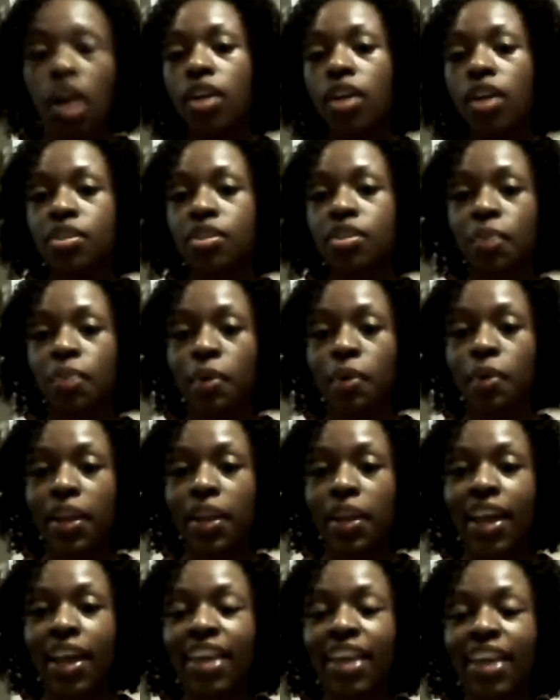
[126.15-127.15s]
So what do I
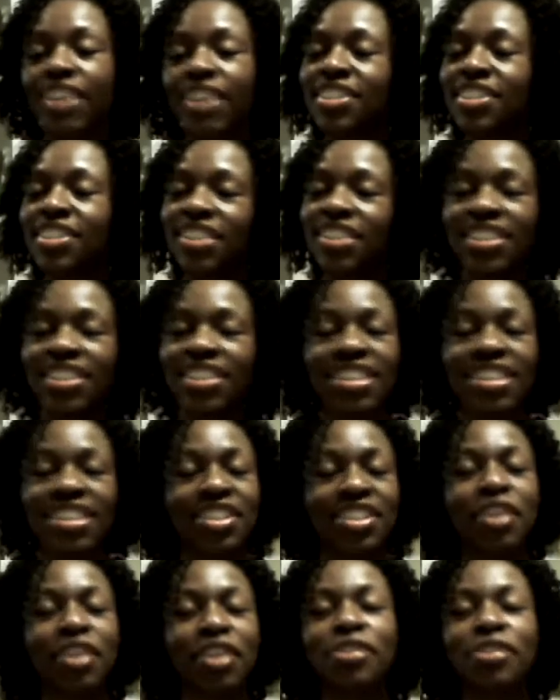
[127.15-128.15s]
like? As Jillian says, it
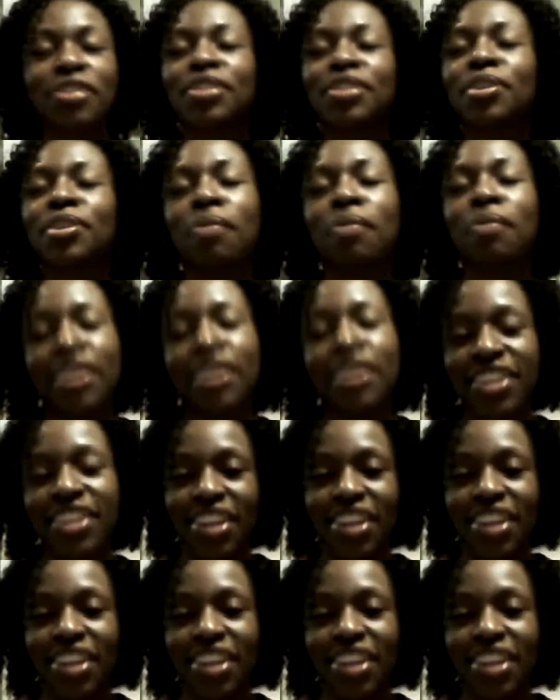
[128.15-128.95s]
hurts so good.